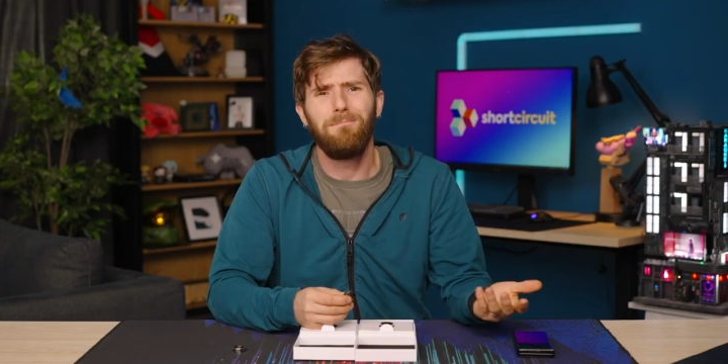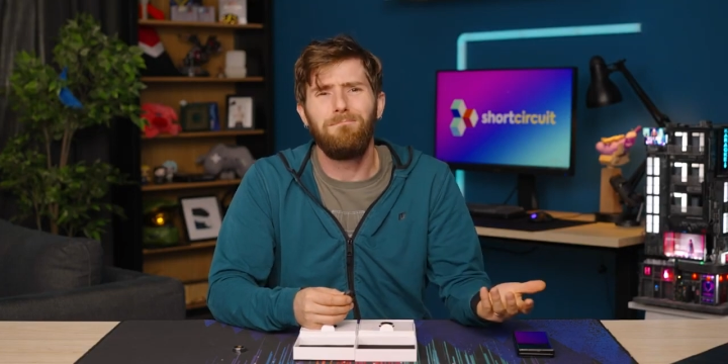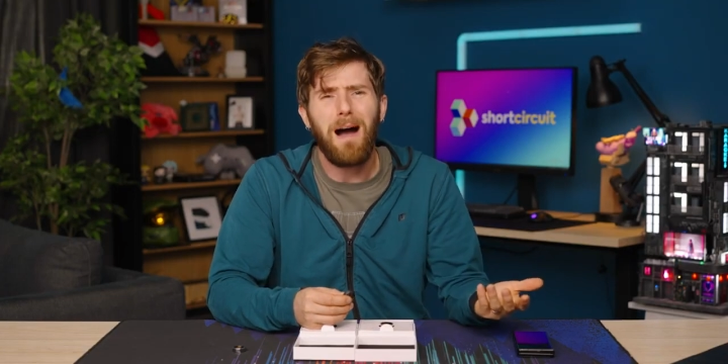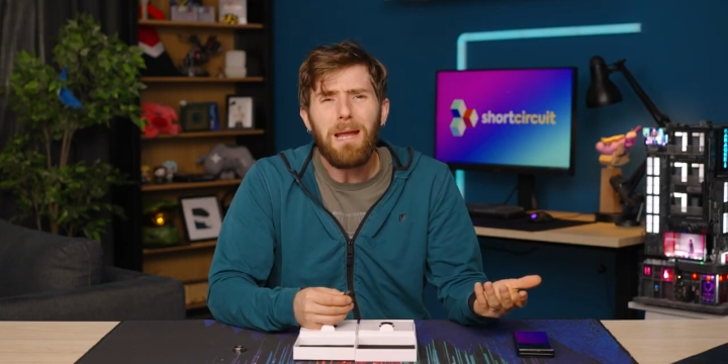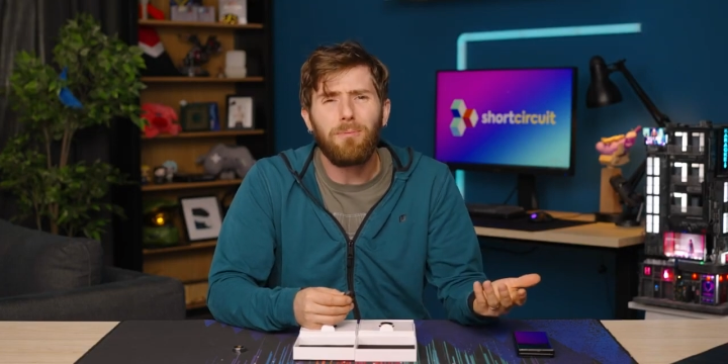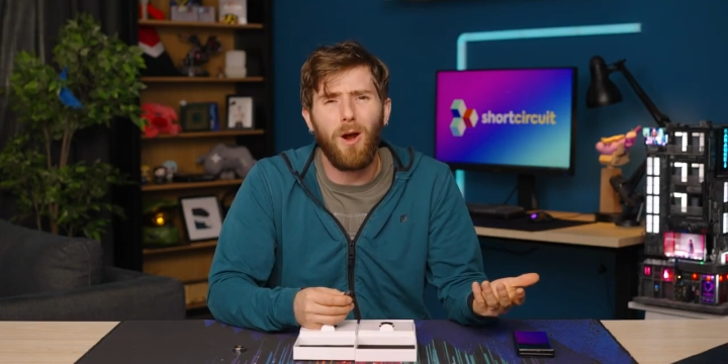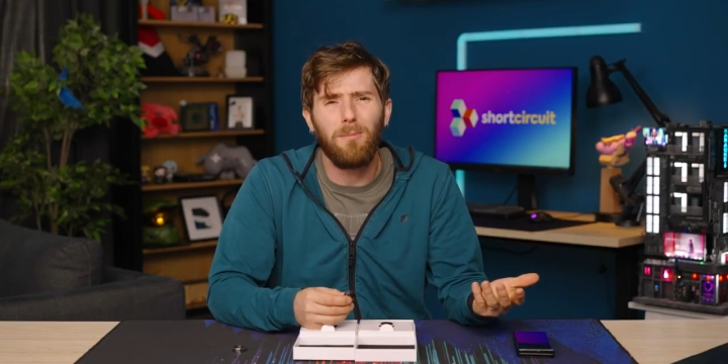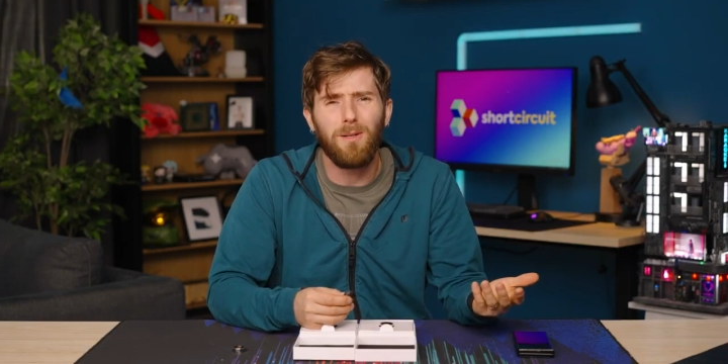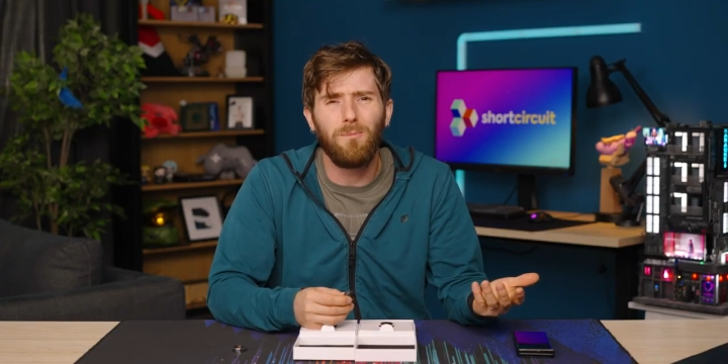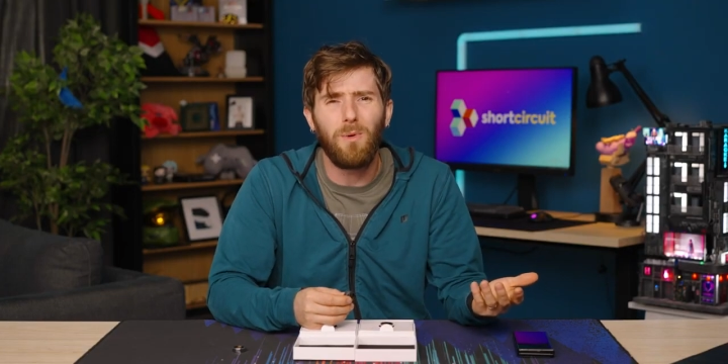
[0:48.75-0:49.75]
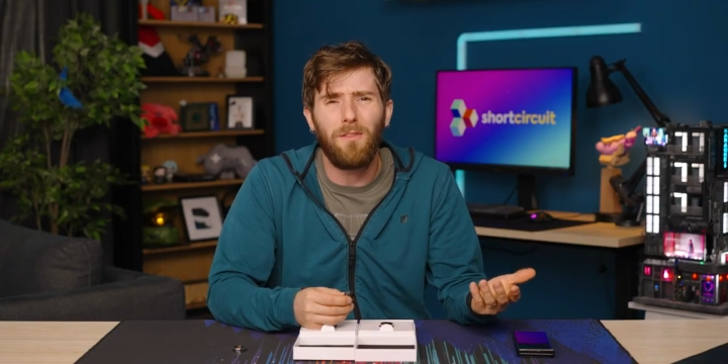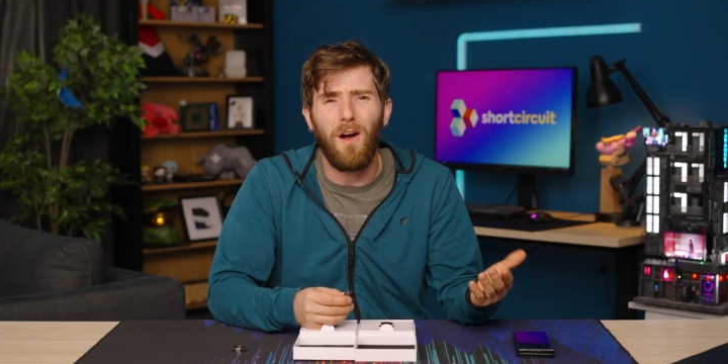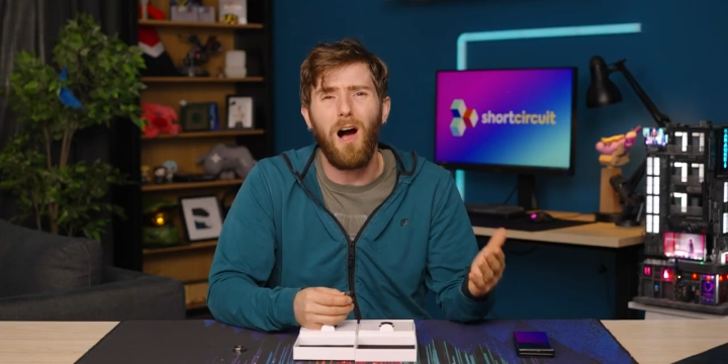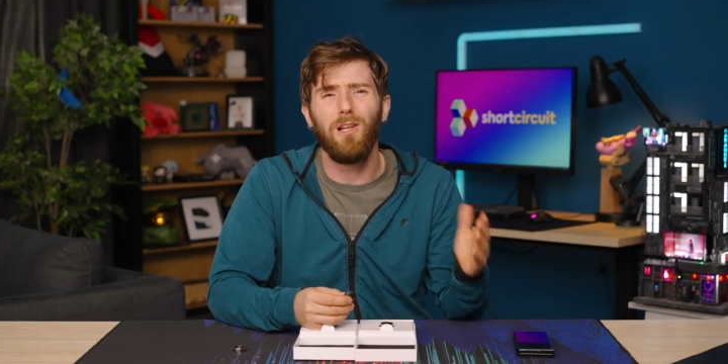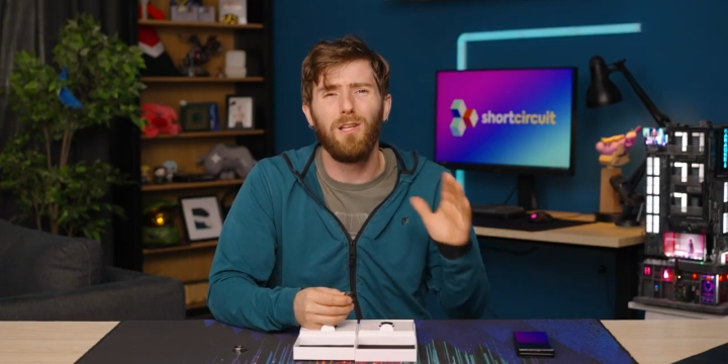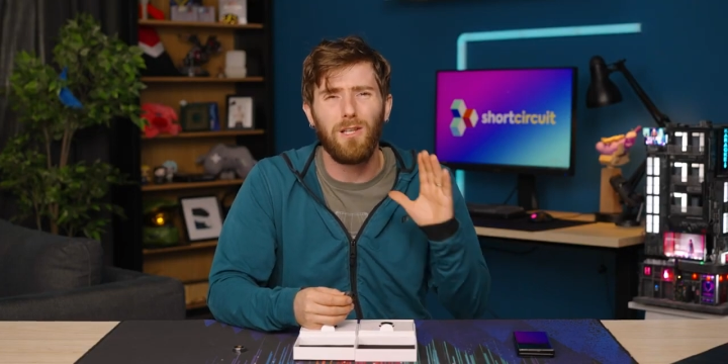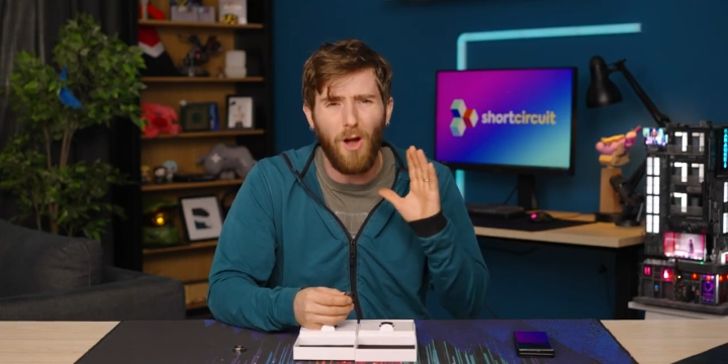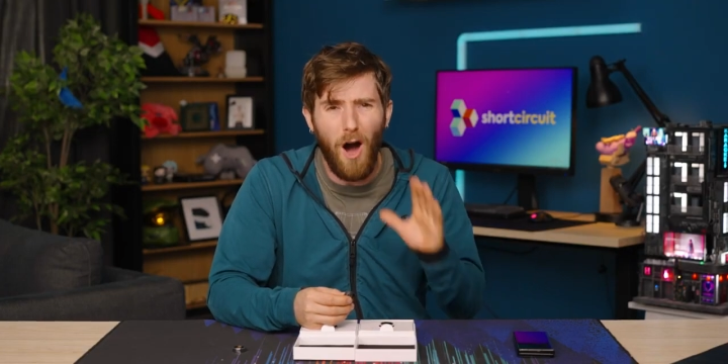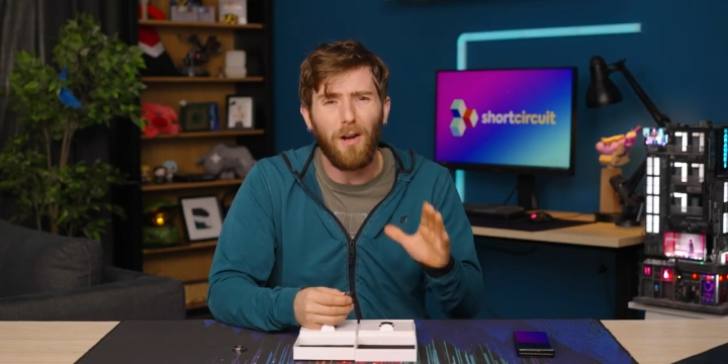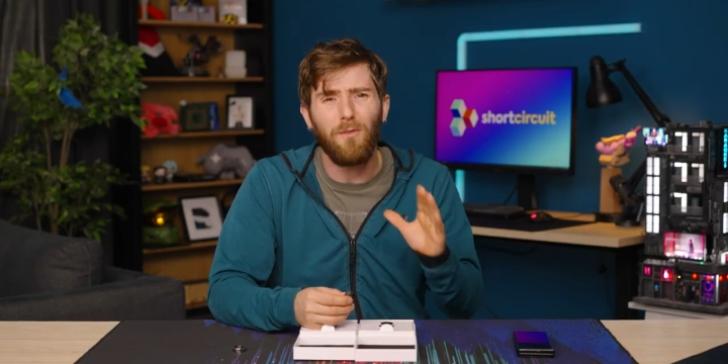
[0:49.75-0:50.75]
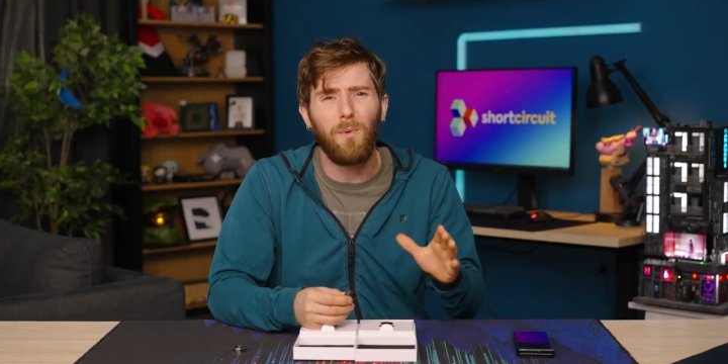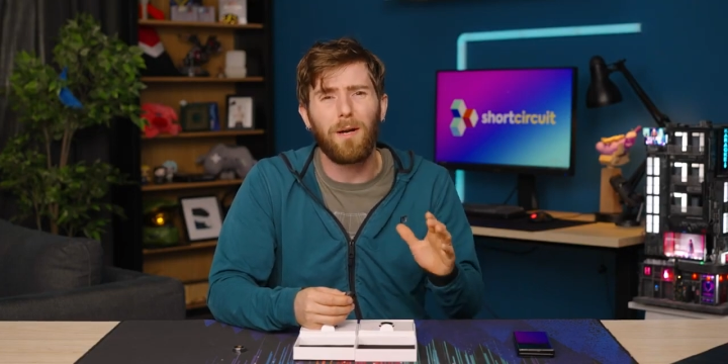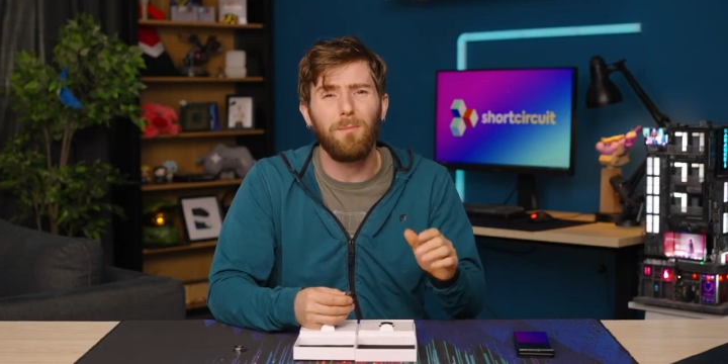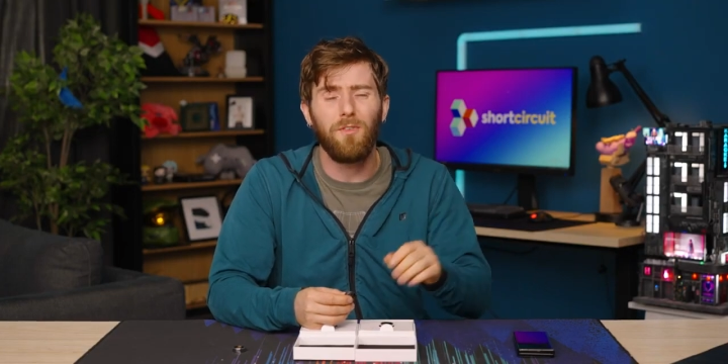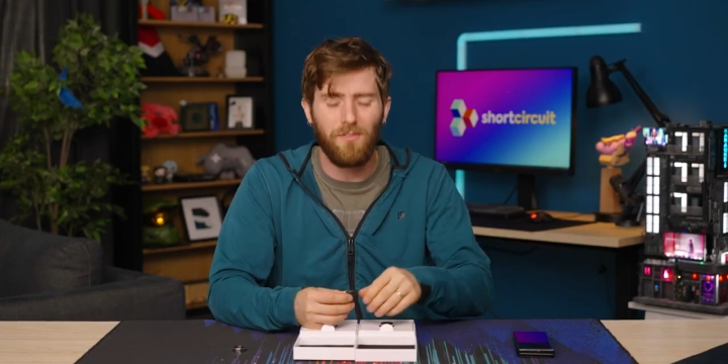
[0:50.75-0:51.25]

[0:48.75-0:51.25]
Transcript: my problem with a lot of wearable